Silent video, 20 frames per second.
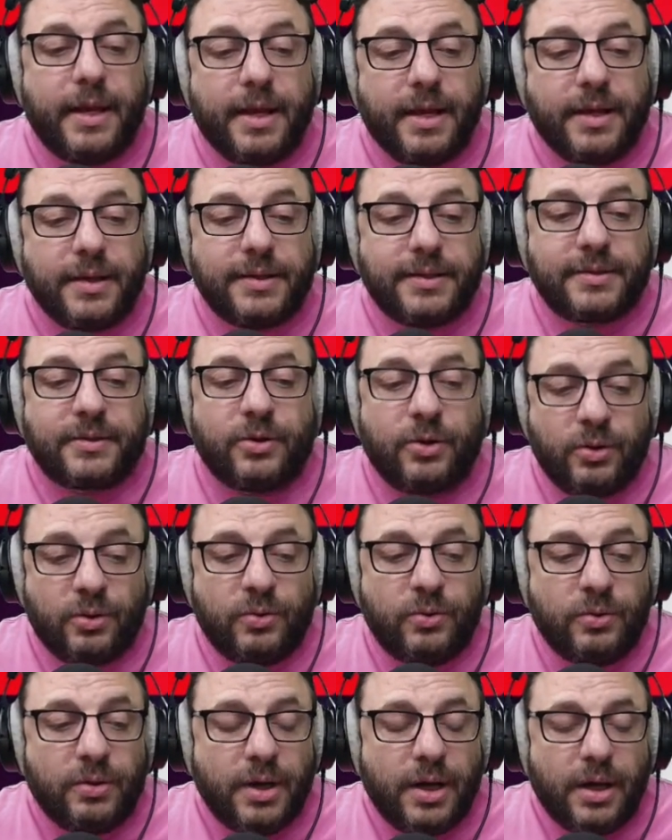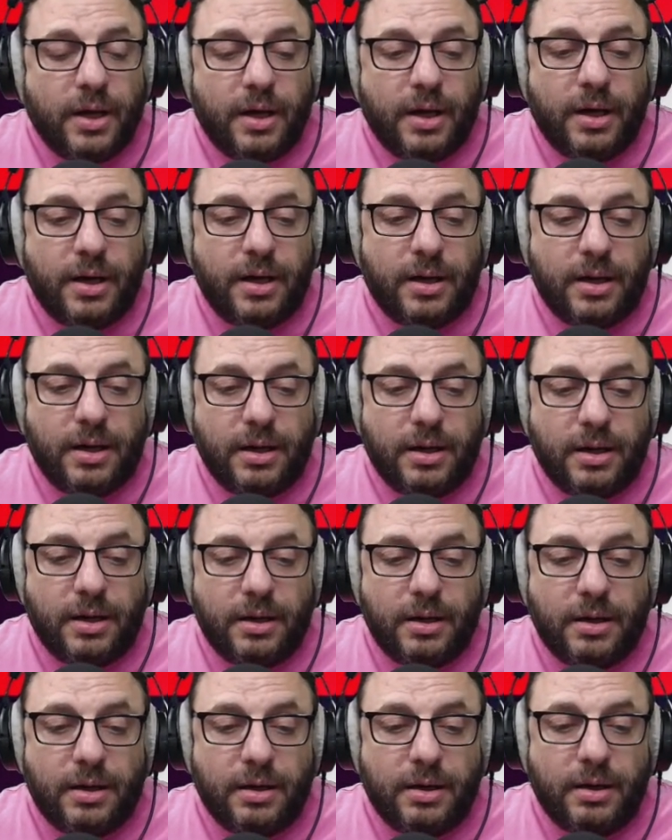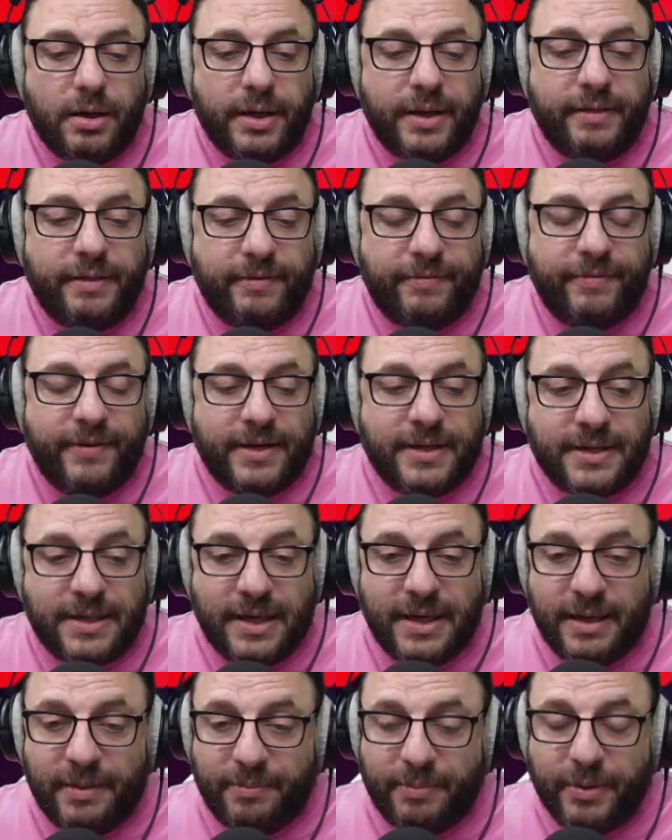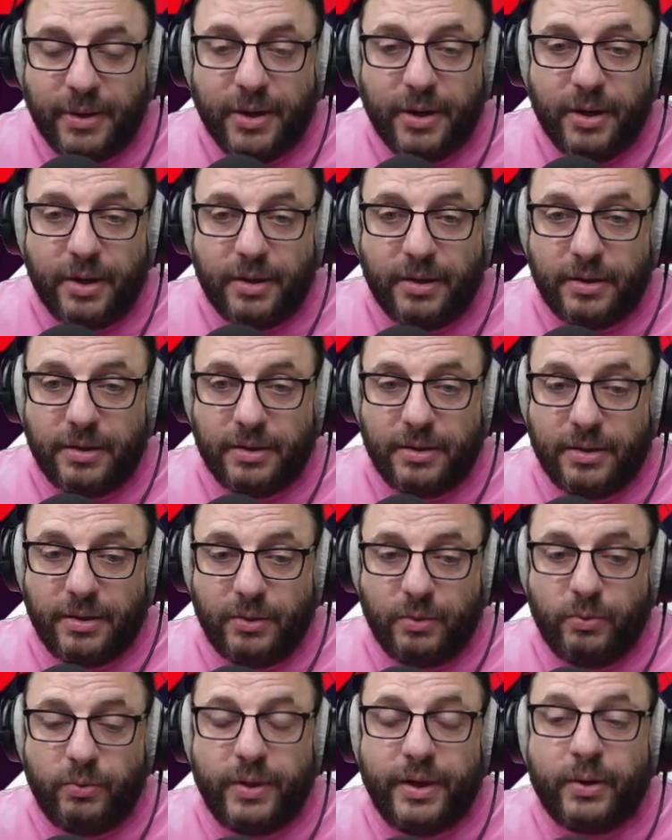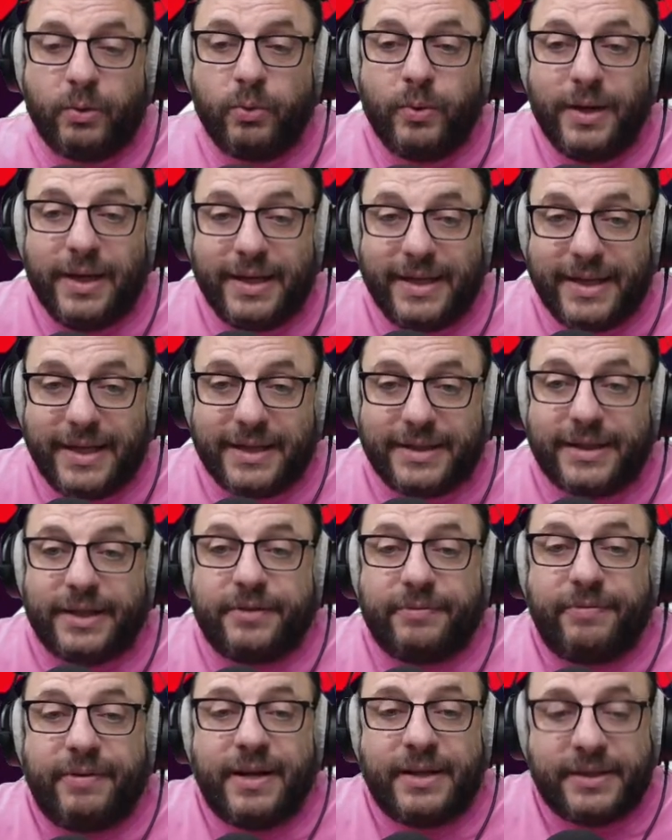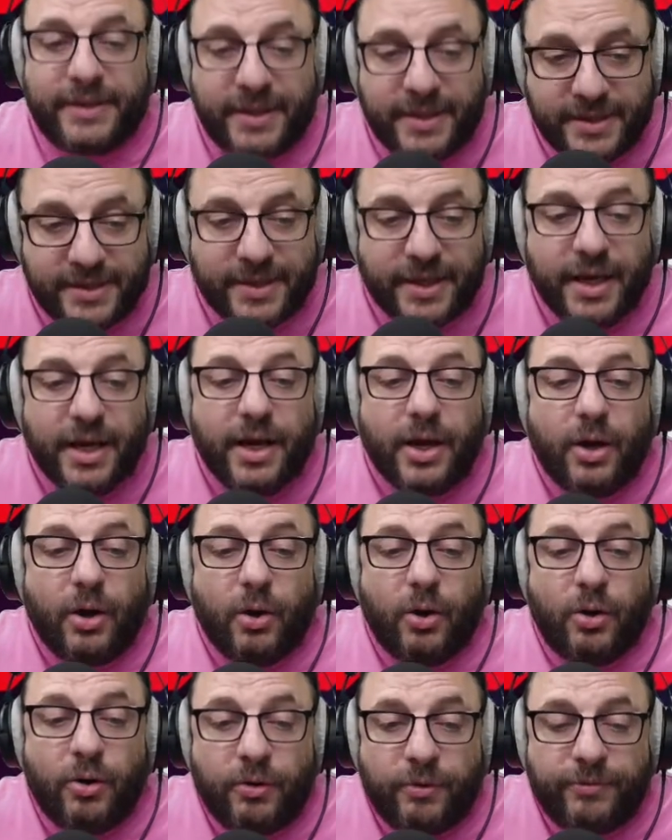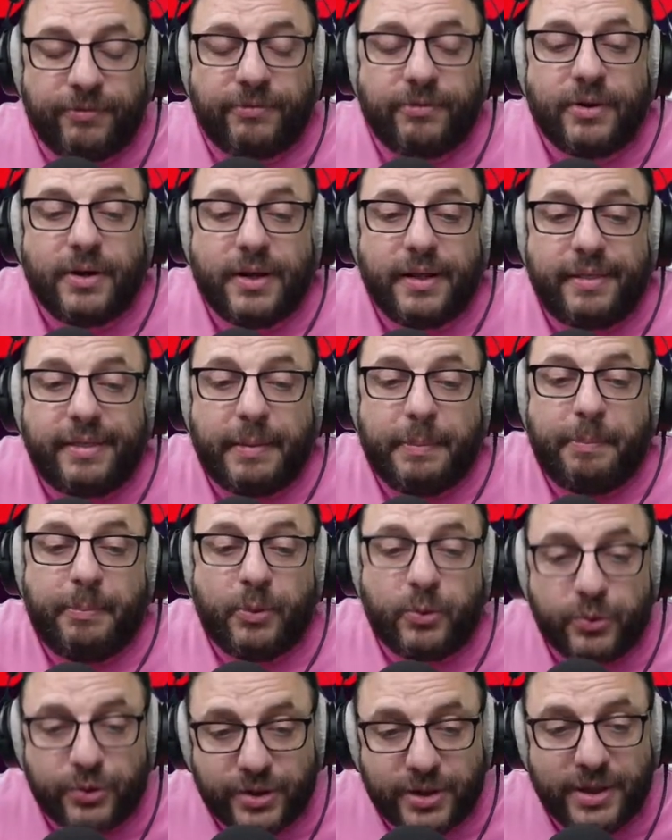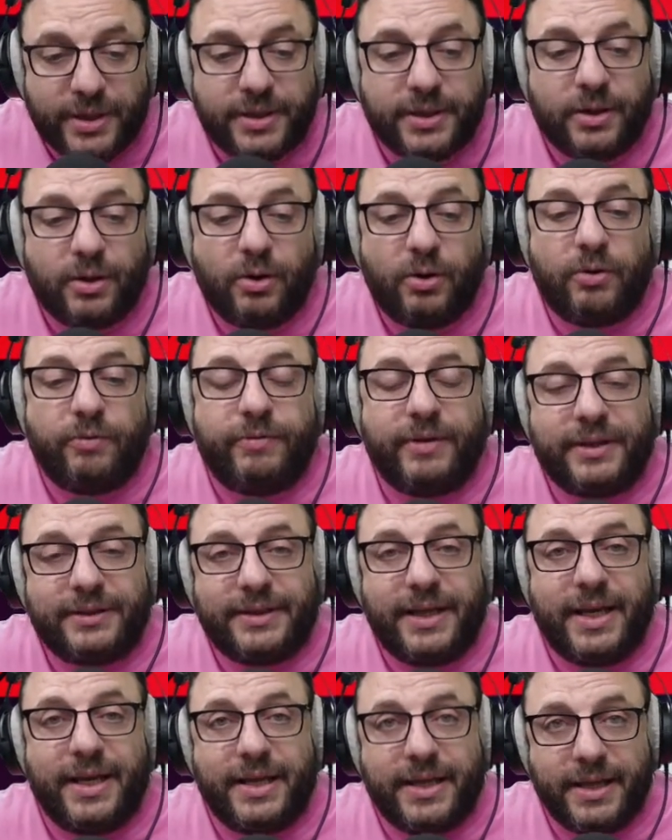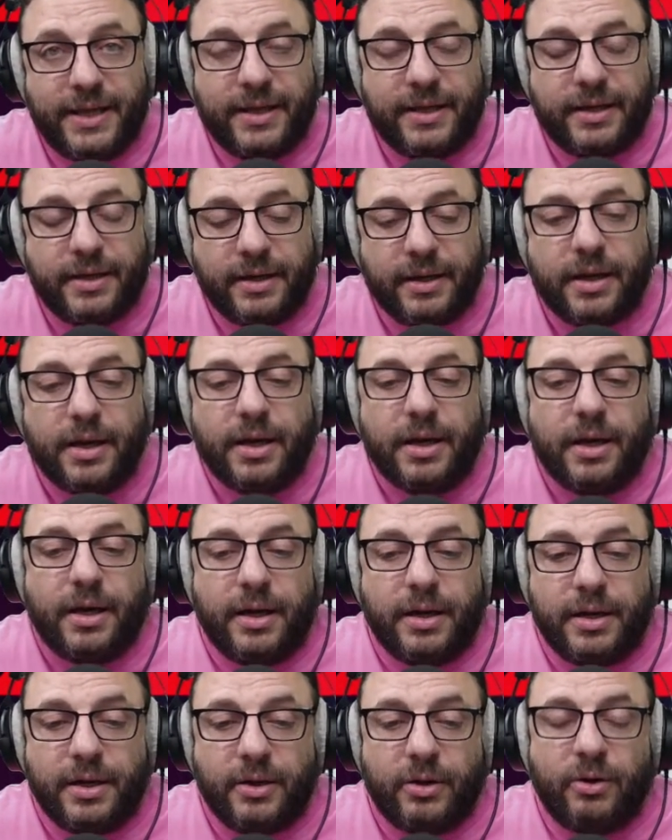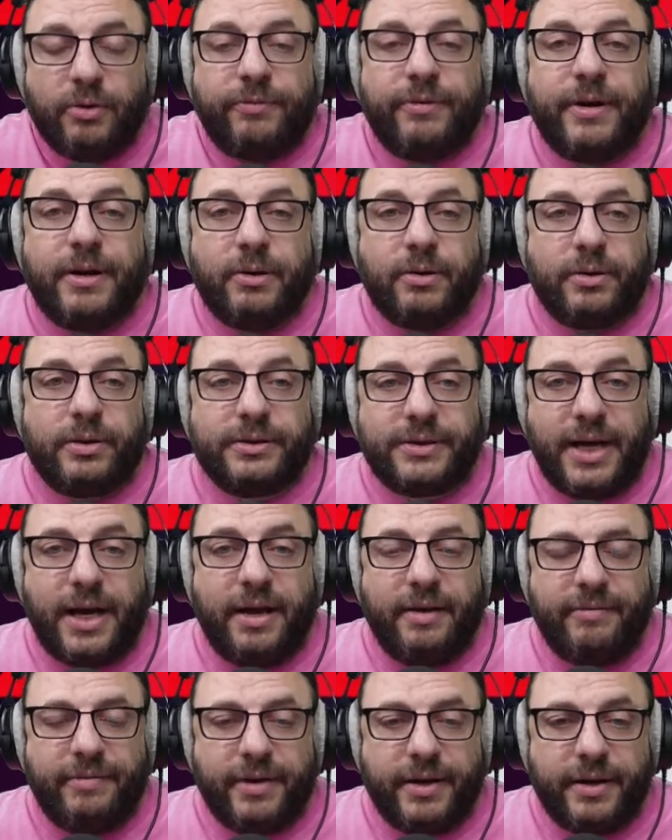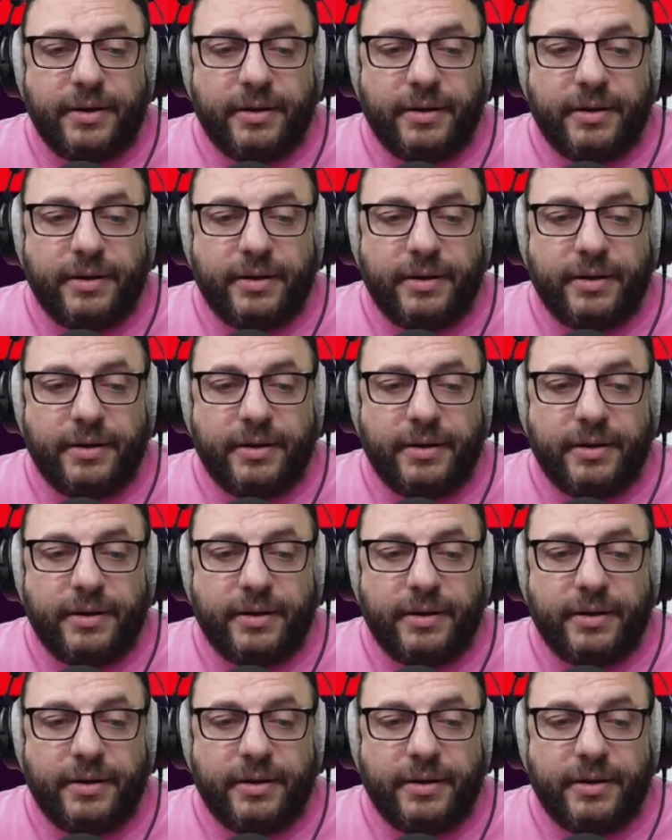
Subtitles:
So in the first lap, we will get advantage of the boosted overtaking of our driver.